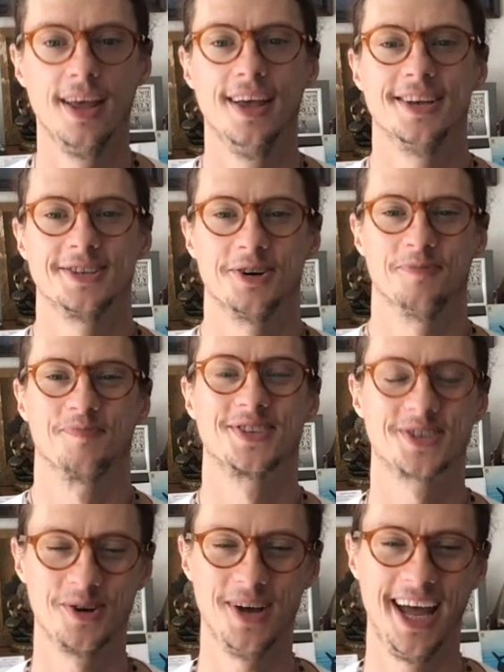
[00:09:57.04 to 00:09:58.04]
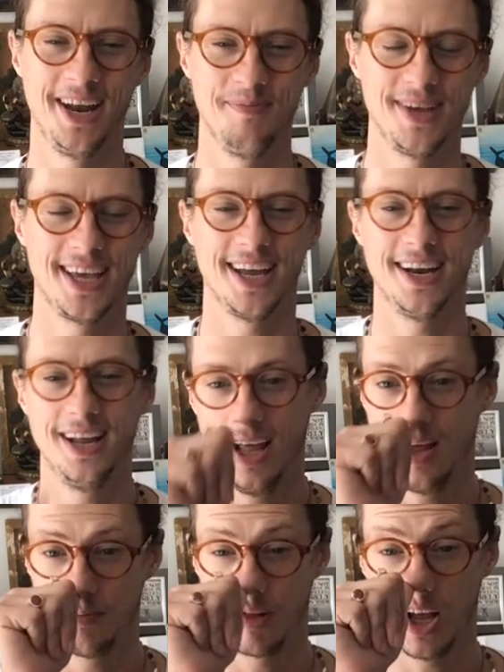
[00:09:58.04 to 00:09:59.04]
So let's go ahead and begin.
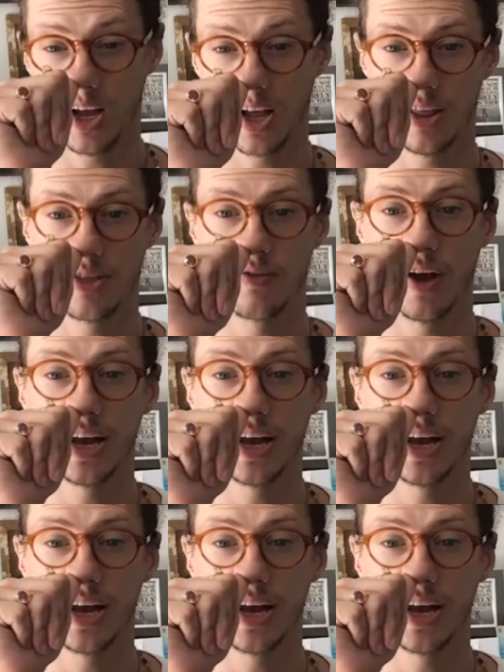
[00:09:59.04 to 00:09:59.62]
Plug the right